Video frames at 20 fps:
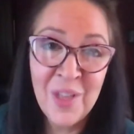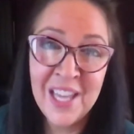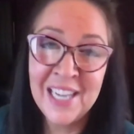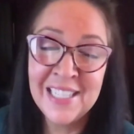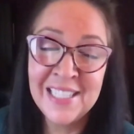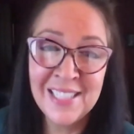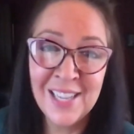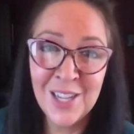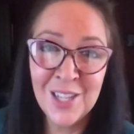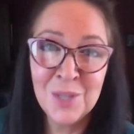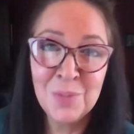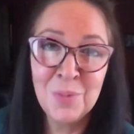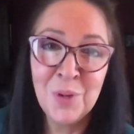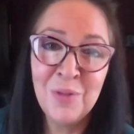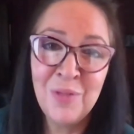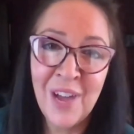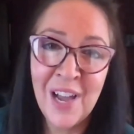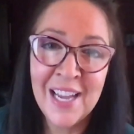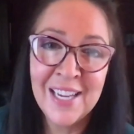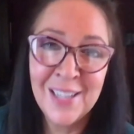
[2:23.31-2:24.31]
that it does
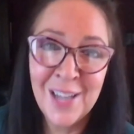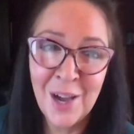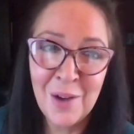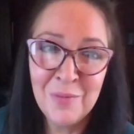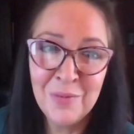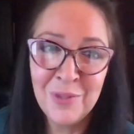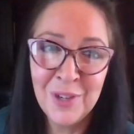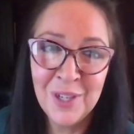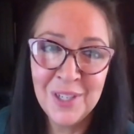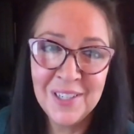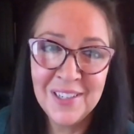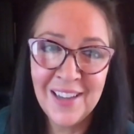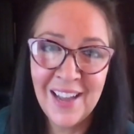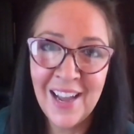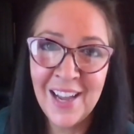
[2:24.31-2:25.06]
provide comfort.